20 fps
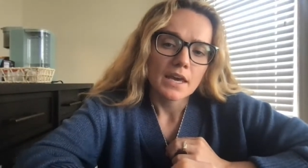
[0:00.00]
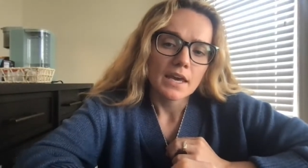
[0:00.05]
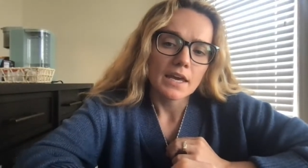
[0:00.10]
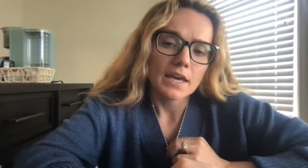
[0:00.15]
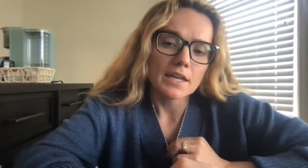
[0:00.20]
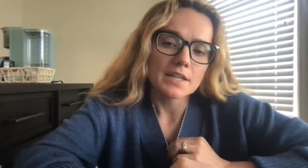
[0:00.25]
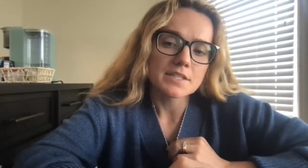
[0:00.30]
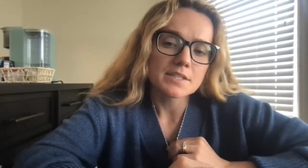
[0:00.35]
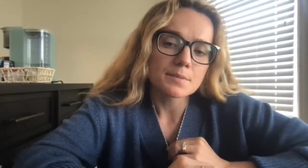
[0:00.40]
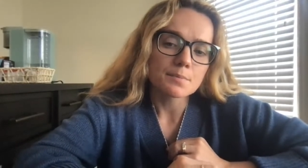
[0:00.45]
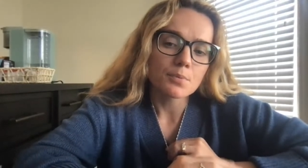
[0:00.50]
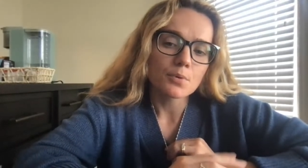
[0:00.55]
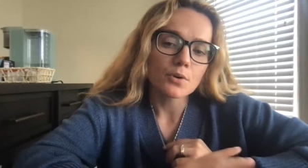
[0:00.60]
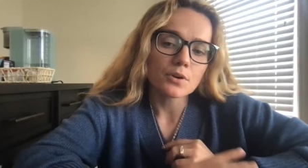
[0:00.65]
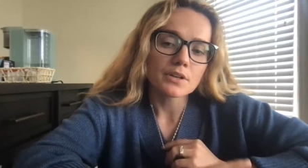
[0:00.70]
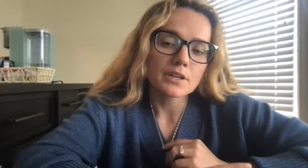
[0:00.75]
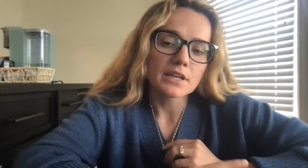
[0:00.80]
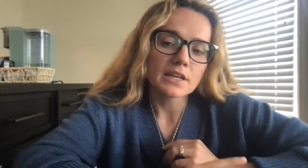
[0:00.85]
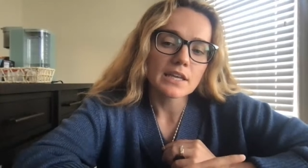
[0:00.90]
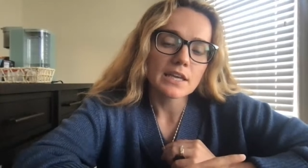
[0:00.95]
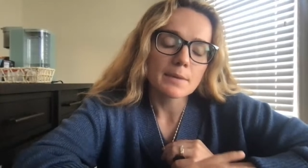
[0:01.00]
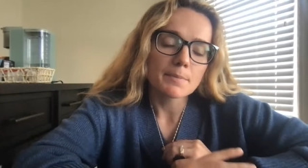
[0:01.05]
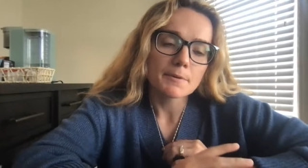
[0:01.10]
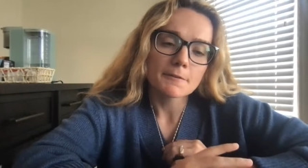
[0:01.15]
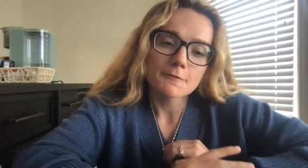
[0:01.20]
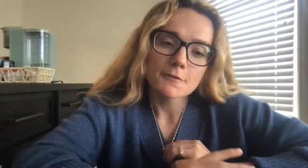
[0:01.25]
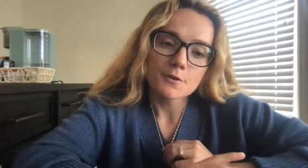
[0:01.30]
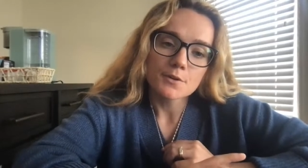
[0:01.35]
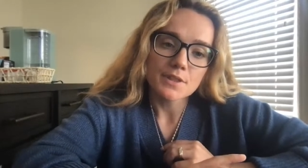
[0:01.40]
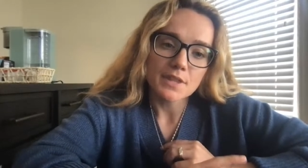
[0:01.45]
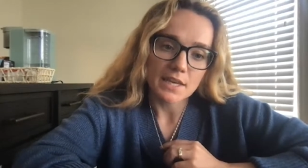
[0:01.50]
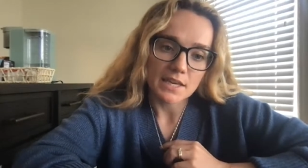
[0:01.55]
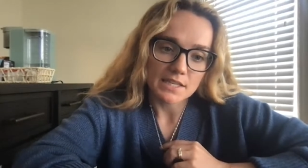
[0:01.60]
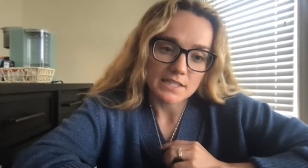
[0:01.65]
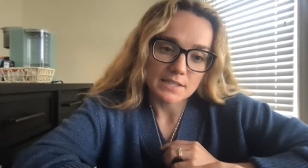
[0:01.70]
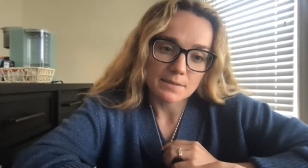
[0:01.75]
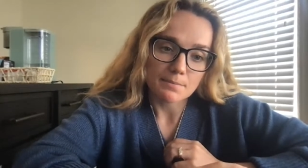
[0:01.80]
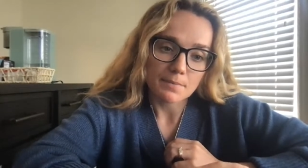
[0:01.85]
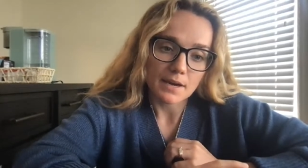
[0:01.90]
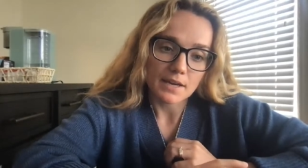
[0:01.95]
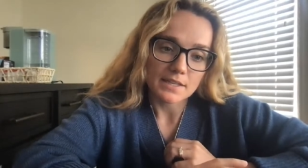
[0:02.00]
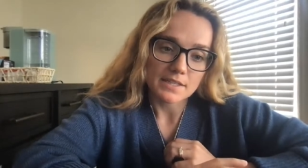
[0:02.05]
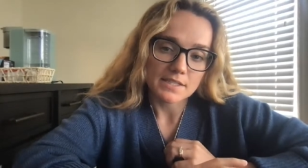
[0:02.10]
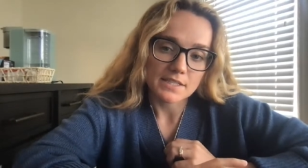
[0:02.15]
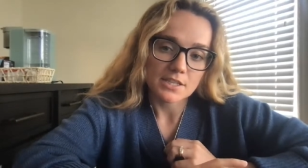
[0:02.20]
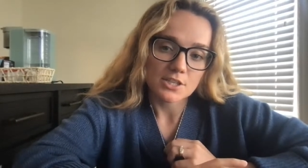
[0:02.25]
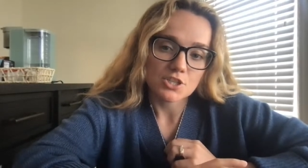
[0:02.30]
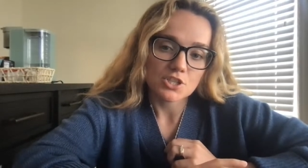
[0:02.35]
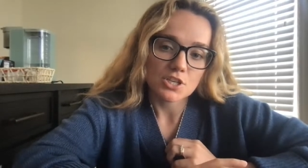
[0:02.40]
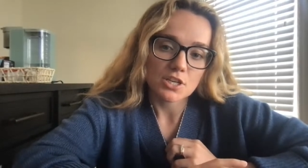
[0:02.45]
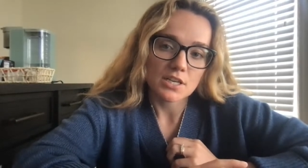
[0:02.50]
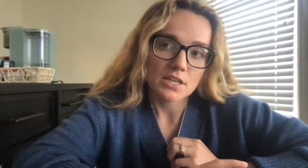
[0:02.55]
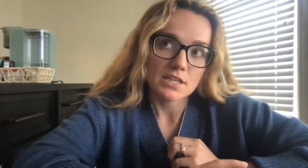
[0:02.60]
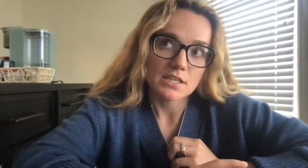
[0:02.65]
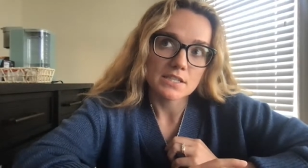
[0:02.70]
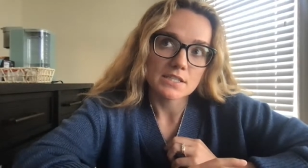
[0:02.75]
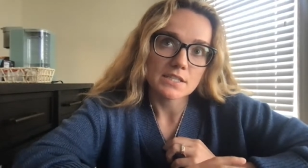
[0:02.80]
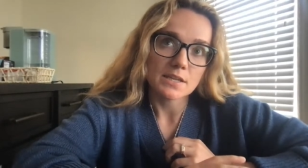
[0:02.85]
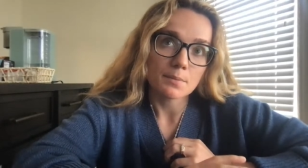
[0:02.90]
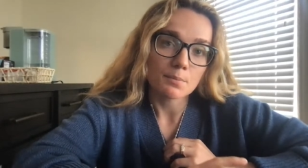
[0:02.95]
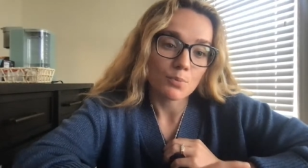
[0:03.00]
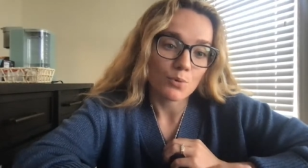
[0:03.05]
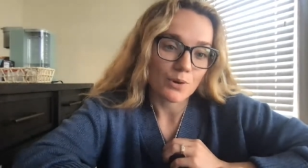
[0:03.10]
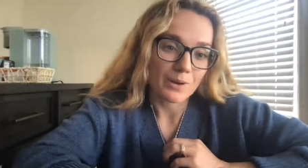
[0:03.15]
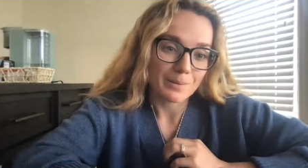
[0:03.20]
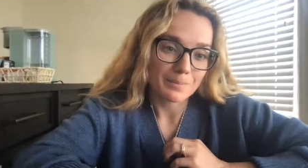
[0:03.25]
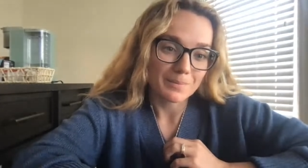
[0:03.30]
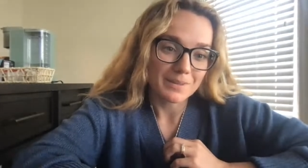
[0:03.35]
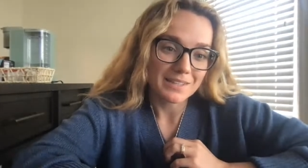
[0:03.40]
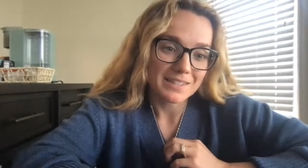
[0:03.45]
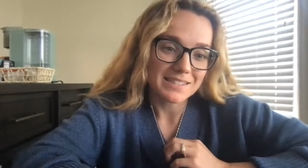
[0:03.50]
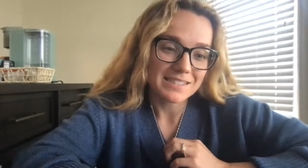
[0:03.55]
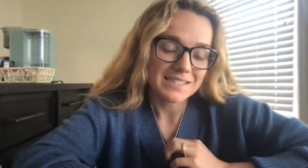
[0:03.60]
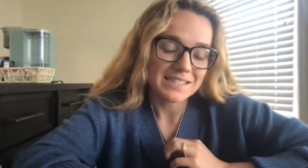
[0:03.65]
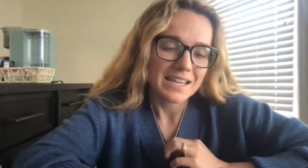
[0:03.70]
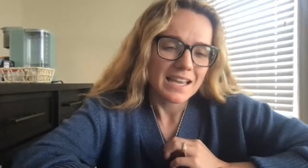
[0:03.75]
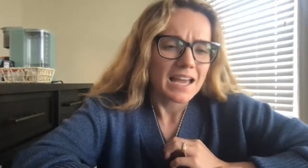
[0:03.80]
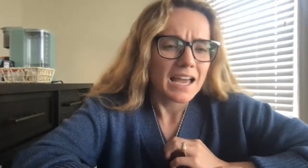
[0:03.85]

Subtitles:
it's important to keep a few things in mind, such as appointments.